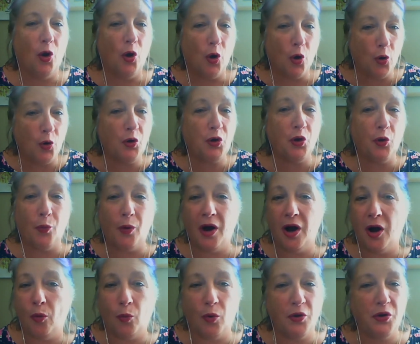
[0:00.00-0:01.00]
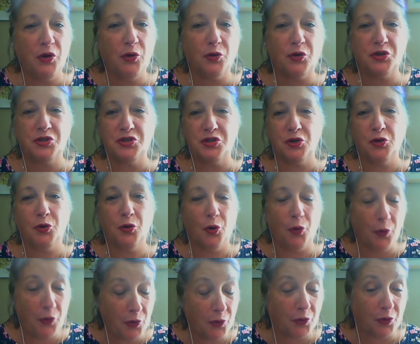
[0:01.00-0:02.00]
who you are, what you could do, who
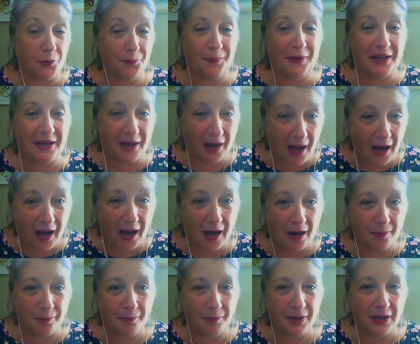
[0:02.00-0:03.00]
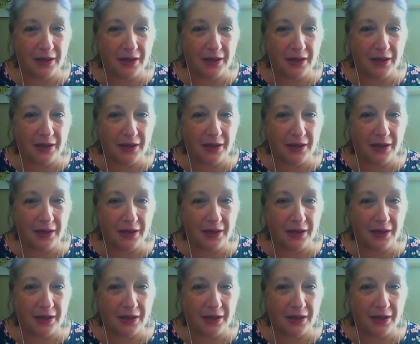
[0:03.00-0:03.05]
you could become,